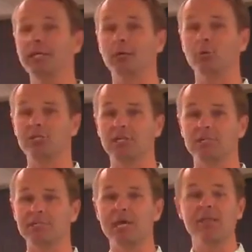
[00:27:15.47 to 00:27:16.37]
bigger, which
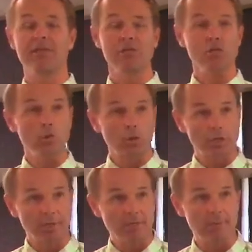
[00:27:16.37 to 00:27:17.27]
is that you
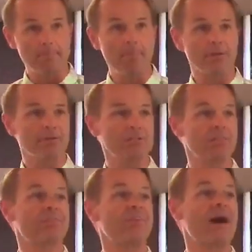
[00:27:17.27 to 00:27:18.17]
are going to be the mother
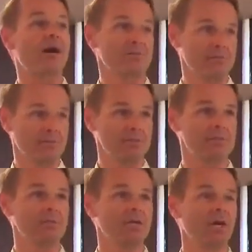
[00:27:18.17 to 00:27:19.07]
to
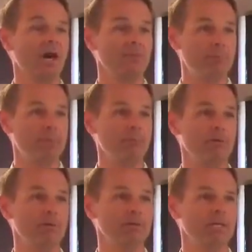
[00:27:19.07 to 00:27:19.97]
thousands of
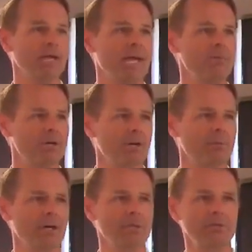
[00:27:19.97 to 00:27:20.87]
people. Amy
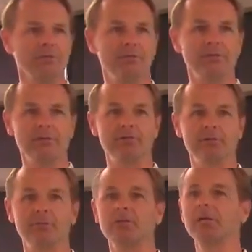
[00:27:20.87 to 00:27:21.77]
Carmichael, you've ever heard of
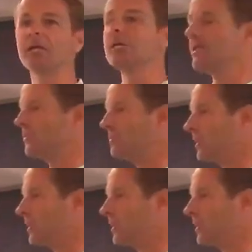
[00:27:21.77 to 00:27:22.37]
her before? That's what I'm